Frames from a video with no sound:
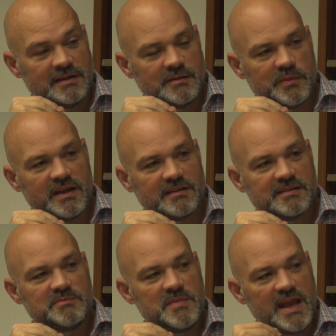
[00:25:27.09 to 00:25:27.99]
Because
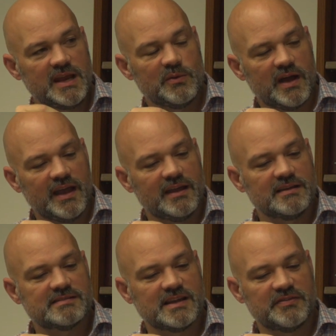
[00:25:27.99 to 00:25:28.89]
in many
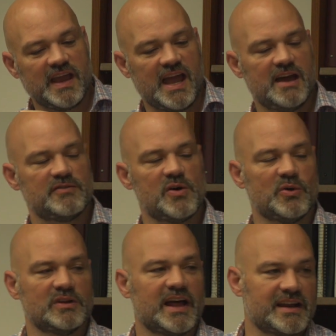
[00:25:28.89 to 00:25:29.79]
ways, if you have a
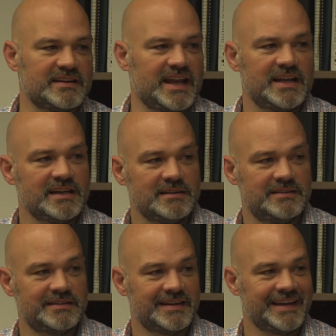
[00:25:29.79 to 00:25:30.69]
whole lot of data
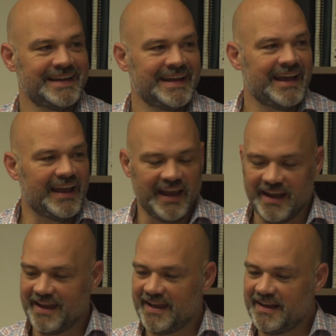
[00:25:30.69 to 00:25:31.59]

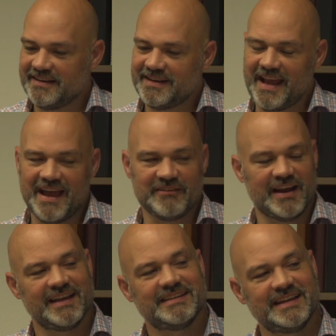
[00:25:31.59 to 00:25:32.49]
and you have an
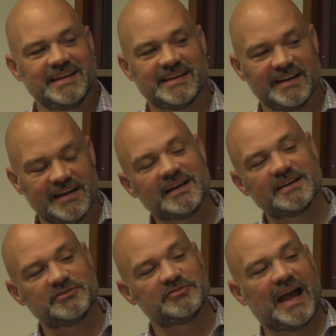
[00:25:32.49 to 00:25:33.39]
idea
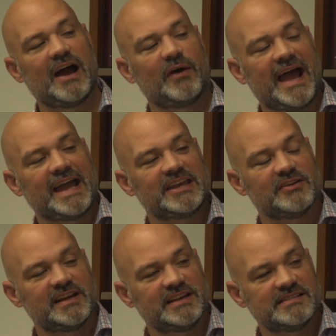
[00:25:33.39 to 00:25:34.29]
of how
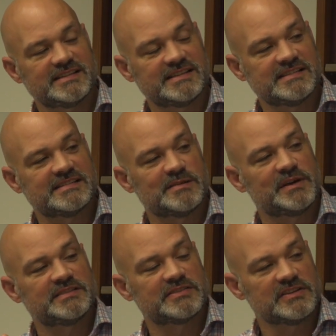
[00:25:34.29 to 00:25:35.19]
accurate is this and some
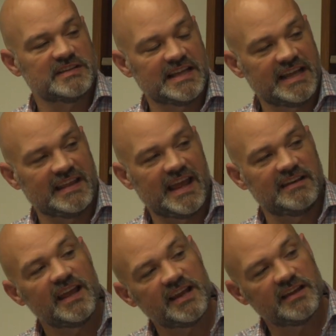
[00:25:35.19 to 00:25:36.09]
uncertainty in that
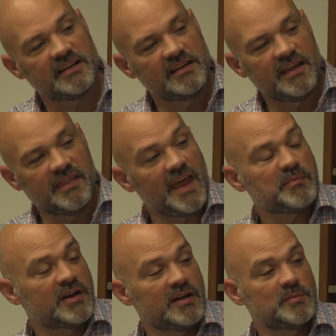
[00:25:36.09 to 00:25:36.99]
data, that
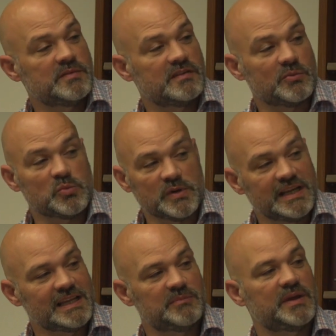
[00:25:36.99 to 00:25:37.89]
becomes a
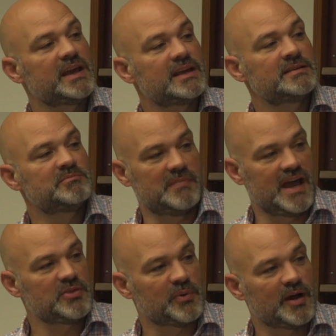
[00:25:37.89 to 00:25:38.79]
really big
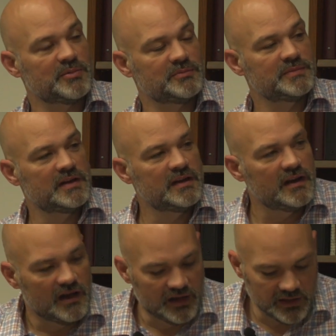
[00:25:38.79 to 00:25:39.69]
math problem.
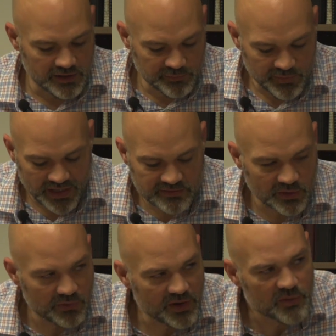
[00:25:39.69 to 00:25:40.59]
And
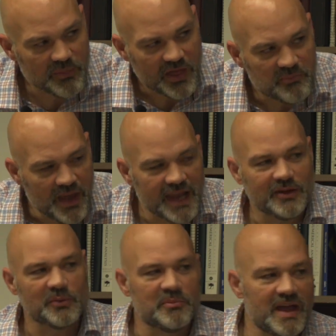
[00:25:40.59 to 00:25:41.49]
so there are
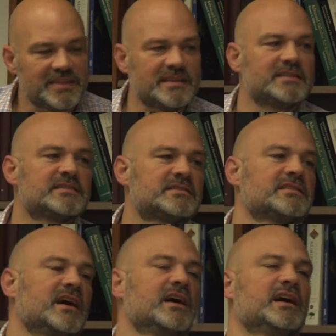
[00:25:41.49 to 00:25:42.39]
mathematical methods
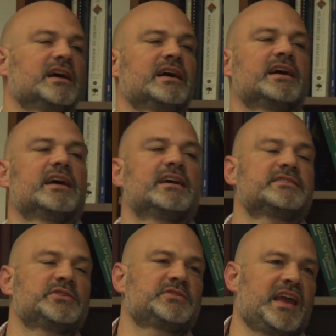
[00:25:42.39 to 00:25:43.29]

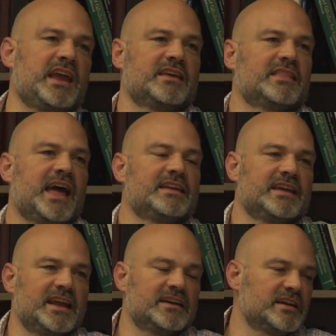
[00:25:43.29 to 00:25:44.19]
to take that
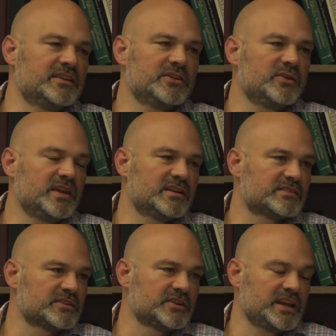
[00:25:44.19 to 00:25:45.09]
data and do the
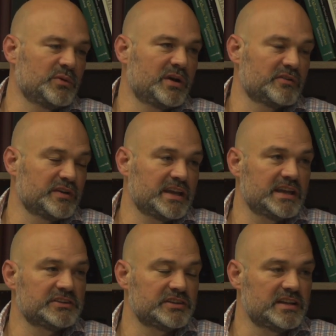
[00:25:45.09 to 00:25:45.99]
uncertainty
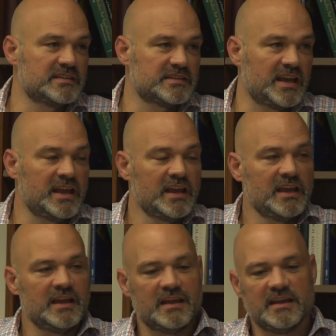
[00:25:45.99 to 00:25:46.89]
quantification and say,
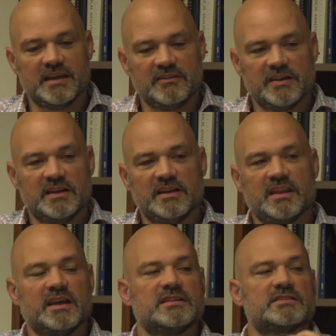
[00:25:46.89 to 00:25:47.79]
given
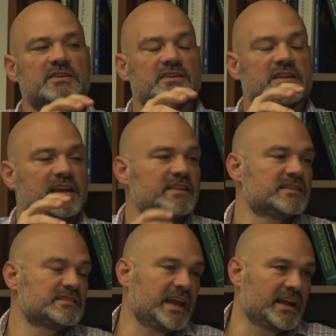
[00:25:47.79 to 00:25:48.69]
the uncertainty in
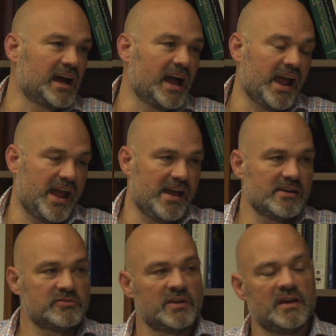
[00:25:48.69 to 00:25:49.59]
this data I
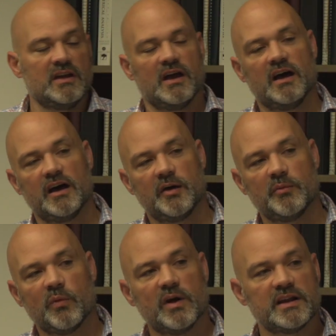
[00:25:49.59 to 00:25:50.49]
have,
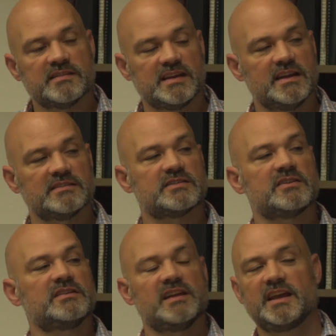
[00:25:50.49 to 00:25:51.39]
what is the
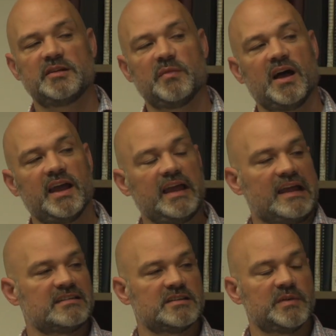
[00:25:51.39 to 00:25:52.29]
uncertainty in my
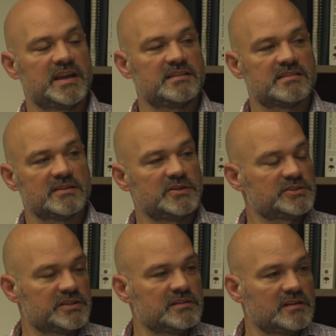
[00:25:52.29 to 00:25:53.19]
estimated
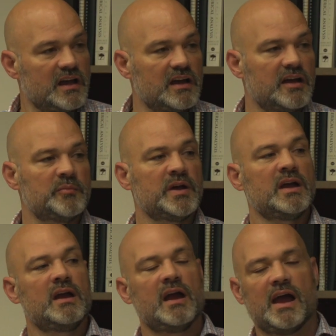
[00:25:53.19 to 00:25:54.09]
solution?
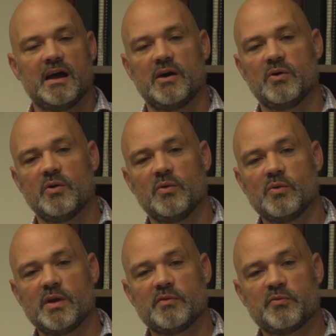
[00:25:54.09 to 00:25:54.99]

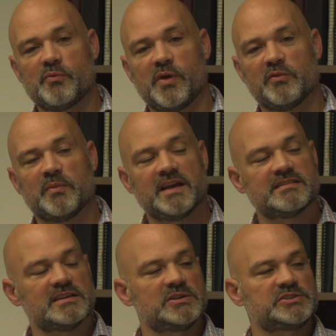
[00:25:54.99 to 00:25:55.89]
How, if my
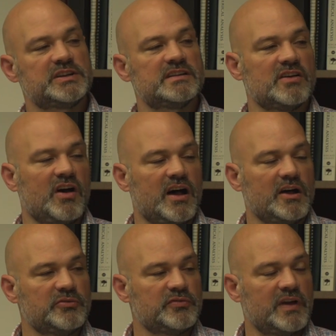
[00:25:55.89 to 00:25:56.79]
solution is
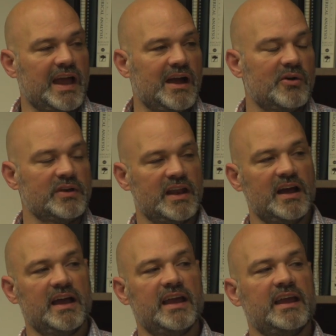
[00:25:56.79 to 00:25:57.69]
off, how can
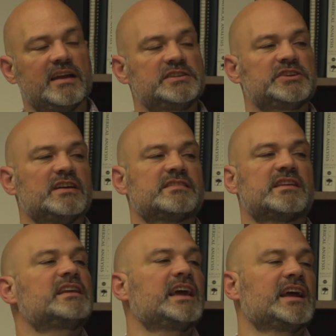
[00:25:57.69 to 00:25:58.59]
I adjust the
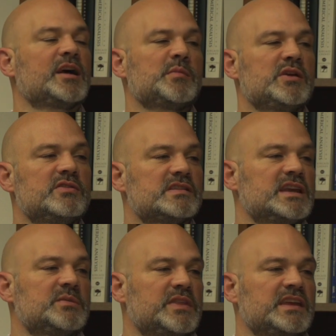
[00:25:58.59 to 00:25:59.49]
data I'm
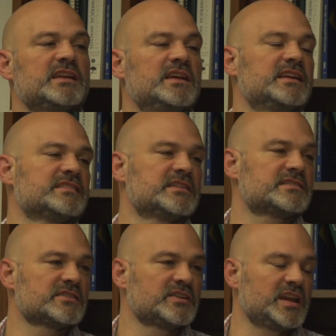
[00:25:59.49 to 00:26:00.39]
using within its
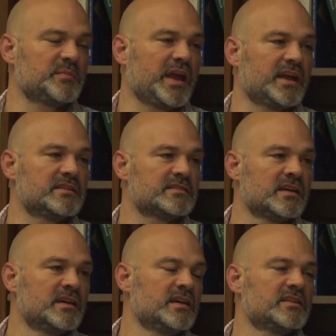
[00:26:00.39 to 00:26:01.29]
uncertainty bands
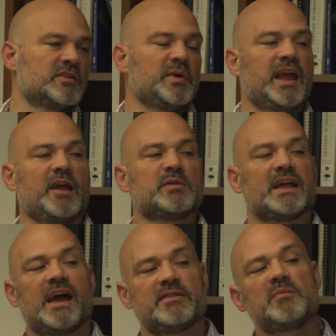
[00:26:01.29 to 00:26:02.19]
to be able to
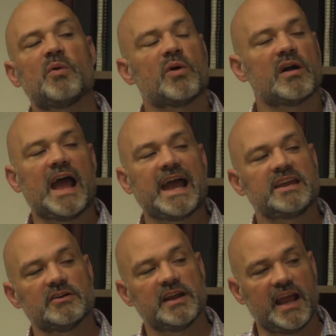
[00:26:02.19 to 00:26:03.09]
have a more
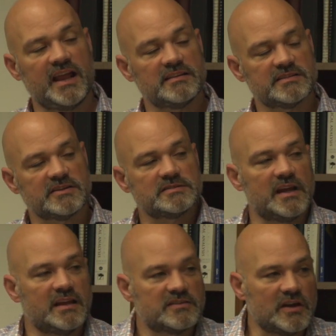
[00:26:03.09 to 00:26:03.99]
accurate answer?
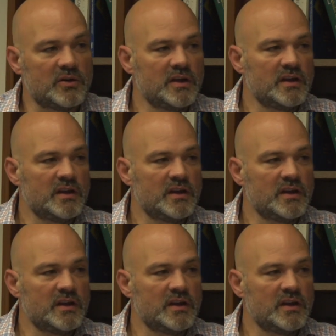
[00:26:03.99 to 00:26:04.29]
And so